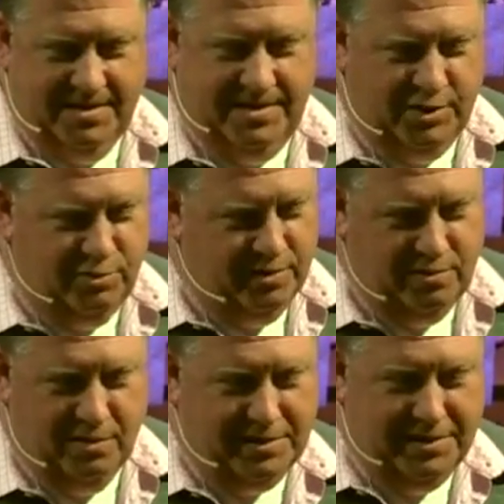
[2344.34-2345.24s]
Just really
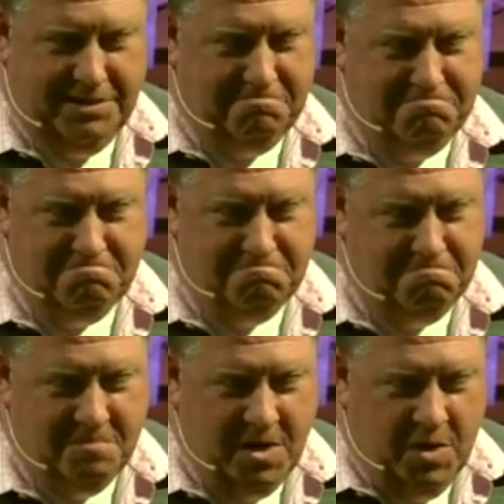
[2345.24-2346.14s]
quickly,
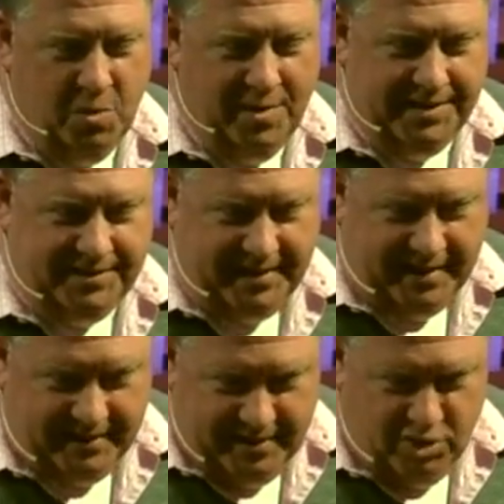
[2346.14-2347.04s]
when I
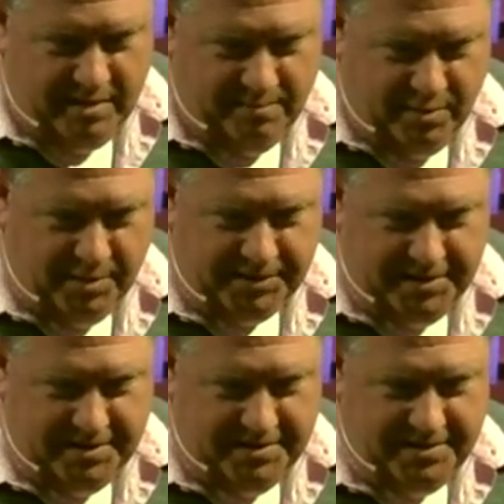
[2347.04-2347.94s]
said, Lynn, you're my
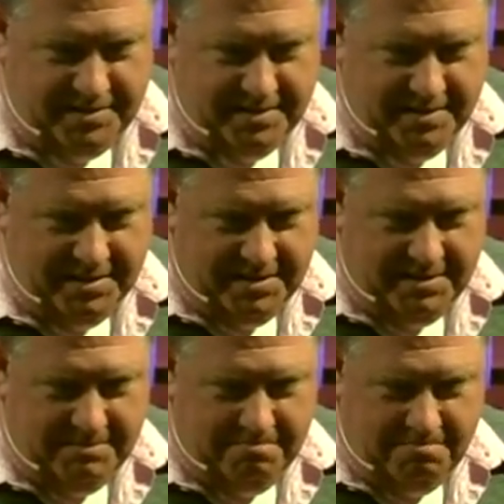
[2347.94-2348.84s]
person,
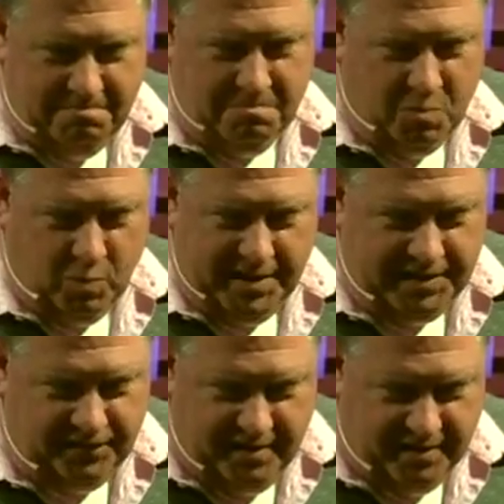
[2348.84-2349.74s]
what did
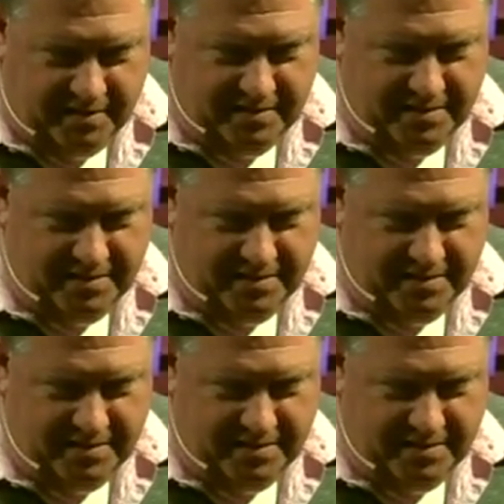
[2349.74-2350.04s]
you feel?